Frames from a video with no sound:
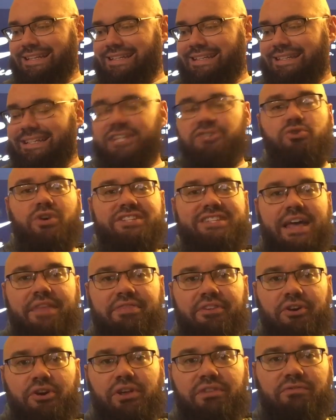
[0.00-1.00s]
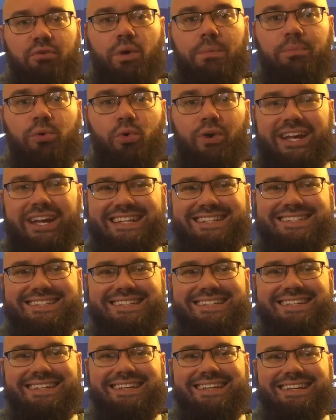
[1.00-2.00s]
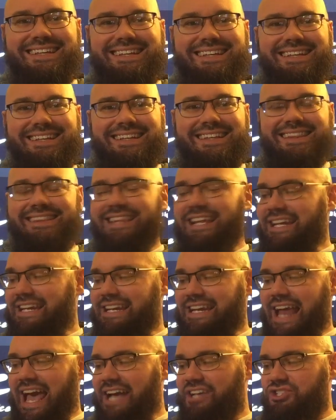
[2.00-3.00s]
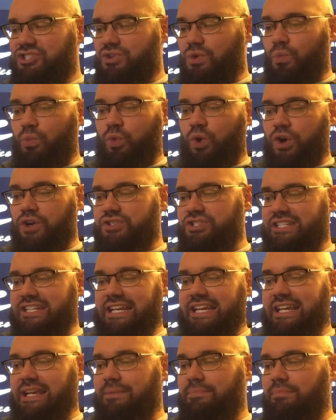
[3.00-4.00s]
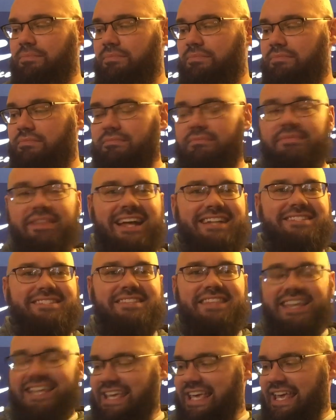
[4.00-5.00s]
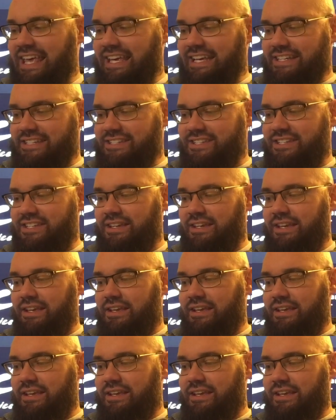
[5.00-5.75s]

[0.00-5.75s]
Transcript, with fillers: Detroit's at 34 points. The next worst team, that's the Kings